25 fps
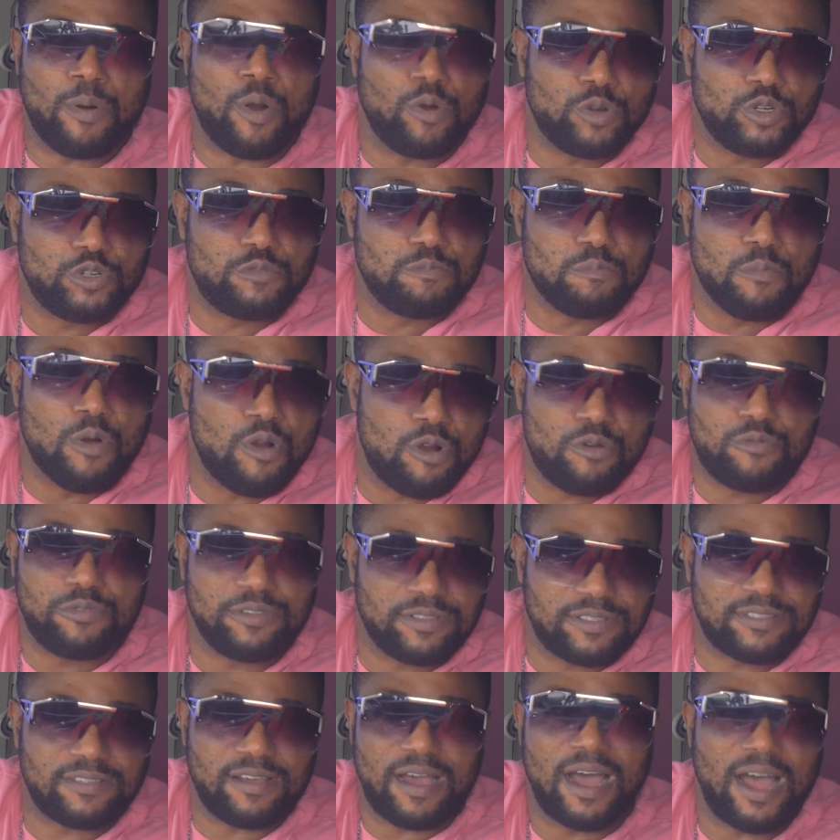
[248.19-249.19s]
Bond more
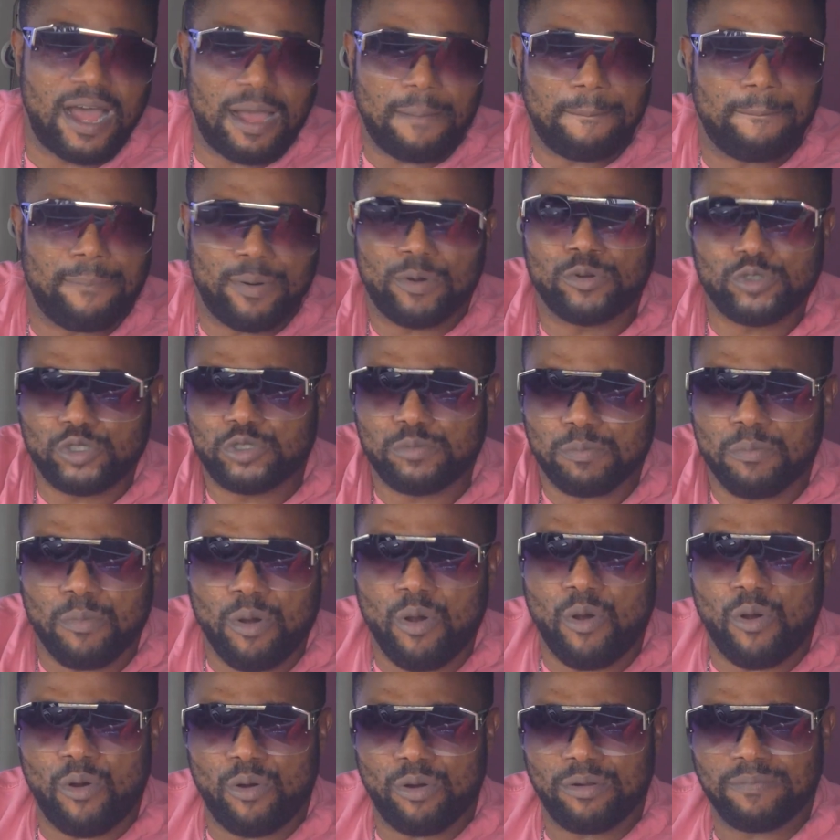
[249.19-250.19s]
with
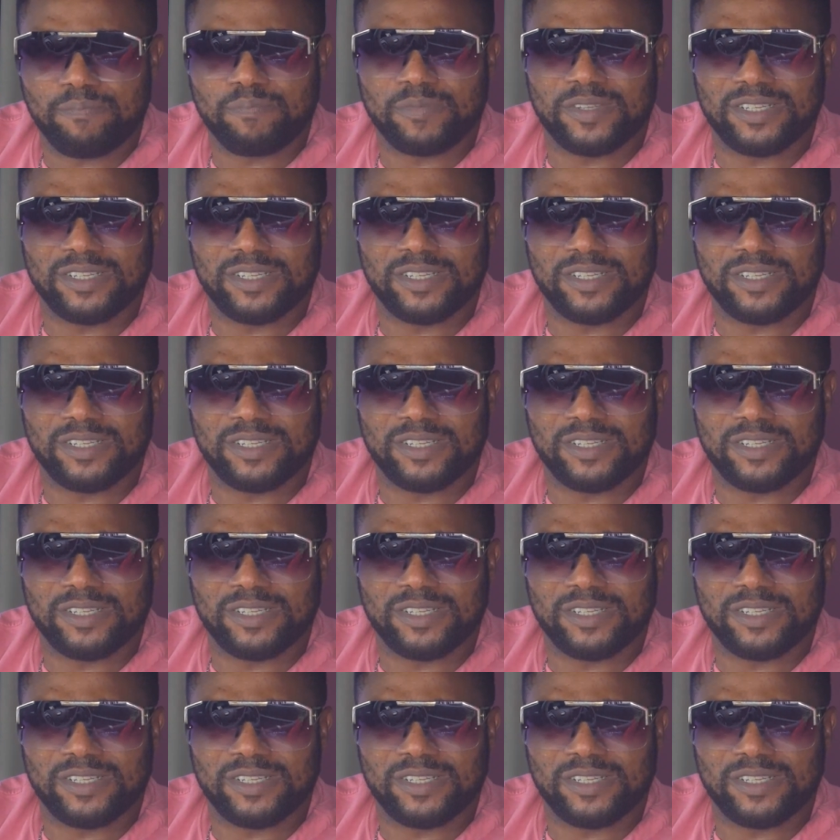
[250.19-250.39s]
her.